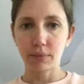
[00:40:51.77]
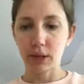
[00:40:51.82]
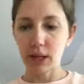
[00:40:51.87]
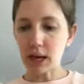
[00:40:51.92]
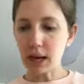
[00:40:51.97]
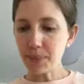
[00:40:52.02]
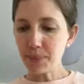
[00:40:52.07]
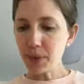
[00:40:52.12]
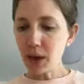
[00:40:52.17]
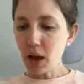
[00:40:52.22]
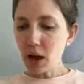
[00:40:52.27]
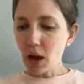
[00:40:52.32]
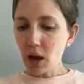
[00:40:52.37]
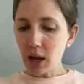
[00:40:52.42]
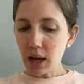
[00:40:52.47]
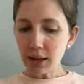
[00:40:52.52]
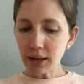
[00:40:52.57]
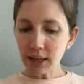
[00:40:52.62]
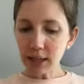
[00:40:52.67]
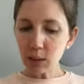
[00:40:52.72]
Okay,
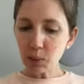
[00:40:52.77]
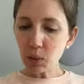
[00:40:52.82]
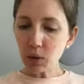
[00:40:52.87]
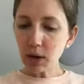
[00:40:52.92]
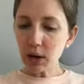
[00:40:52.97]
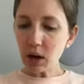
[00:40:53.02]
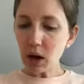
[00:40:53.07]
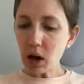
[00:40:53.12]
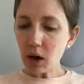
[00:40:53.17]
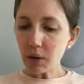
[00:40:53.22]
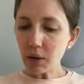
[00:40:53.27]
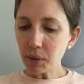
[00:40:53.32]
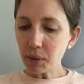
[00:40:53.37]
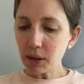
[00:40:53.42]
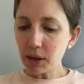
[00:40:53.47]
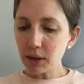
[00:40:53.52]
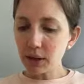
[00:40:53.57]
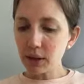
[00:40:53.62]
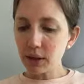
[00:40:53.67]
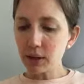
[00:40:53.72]
at this point, all we
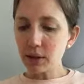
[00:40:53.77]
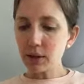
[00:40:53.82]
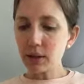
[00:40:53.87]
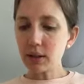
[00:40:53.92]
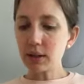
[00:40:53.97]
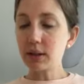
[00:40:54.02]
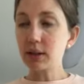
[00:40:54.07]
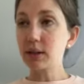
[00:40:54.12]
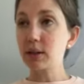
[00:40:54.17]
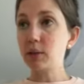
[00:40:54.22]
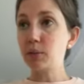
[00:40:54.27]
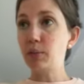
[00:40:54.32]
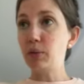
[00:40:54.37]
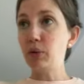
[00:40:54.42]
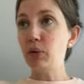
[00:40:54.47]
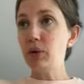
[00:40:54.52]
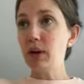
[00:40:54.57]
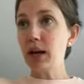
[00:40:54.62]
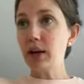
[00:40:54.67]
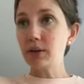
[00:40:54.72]
wanna do is
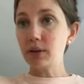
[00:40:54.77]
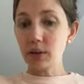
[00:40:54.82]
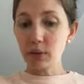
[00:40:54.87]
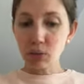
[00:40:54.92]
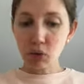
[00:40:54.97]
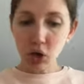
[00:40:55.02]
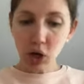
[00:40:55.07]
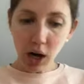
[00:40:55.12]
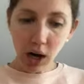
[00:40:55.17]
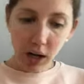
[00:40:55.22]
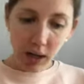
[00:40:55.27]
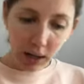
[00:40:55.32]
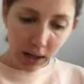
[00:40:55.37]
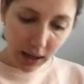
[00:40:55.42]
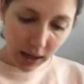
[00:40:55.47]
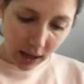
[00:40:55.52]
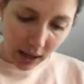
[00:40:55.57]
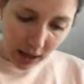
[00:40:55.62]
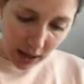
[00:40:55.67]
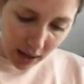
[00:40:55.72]
spoon out some
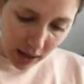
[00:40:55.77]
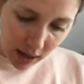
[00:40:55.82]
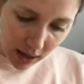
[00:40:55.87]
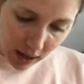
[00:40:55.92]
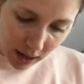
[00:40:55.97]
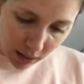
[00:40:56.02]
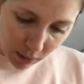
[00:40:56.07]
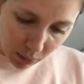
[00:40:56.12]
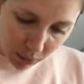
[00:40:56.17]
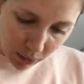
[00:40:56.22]
chocolate and